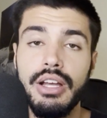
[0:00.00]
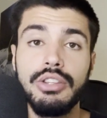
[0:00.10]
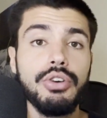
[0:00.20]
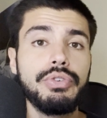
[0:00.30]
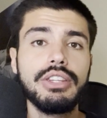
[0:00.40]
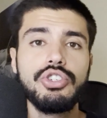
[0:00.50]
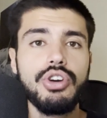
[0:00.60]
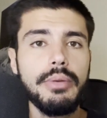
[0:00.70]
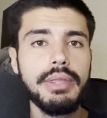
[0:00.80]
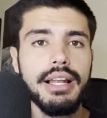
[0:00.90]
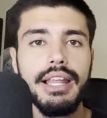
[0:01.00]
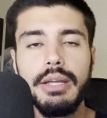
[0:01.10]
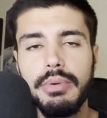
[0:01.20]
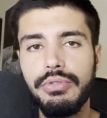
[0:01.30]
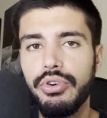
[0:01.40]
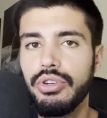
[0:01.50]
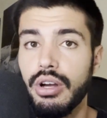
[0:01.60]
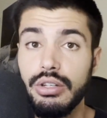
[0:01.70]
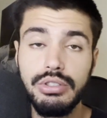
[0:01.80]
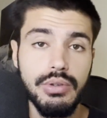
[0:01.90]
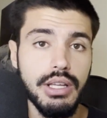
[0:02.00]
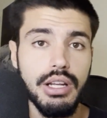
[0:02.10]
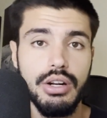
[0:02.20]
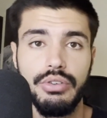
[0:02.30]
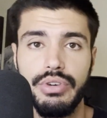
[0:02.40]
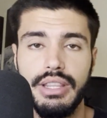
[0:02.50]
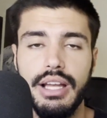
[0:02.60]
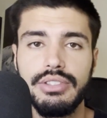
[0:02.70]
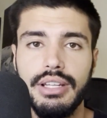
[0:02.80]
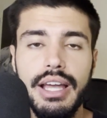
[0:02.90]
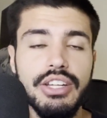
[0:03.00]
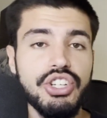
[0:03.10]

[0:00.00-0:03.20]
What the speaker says: Don't forget to drop that like before you go so we can hit over 1,000 likes,